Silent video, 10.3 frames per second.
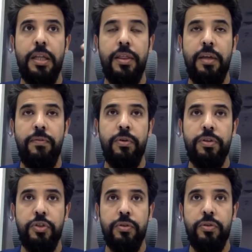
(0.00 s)
the
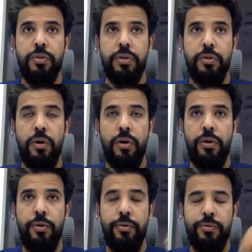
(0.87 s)
food should
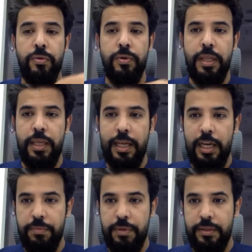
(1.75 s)
go to the
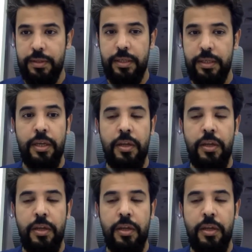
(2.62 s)
alimentary,